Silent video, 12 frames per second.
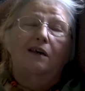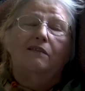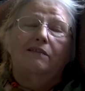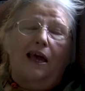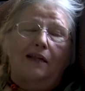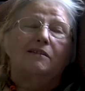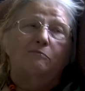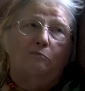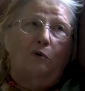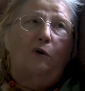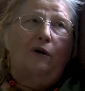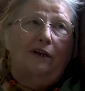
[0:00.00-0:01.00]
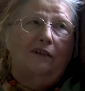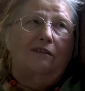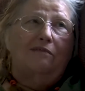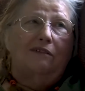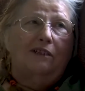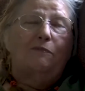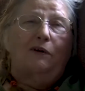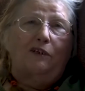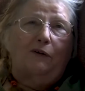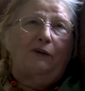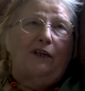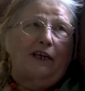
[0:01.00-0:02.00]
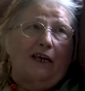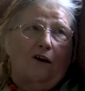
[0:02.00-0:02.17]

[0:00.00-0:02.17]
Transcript: That's important, especially when you get